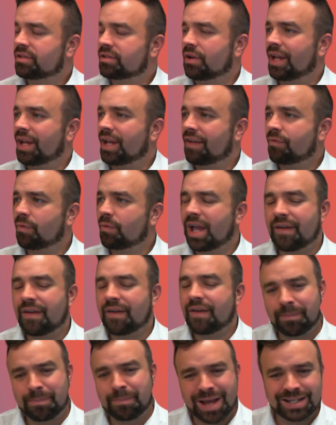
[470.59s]
So if we're
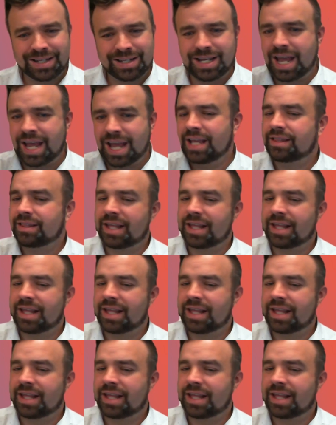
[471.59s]
having a bad day,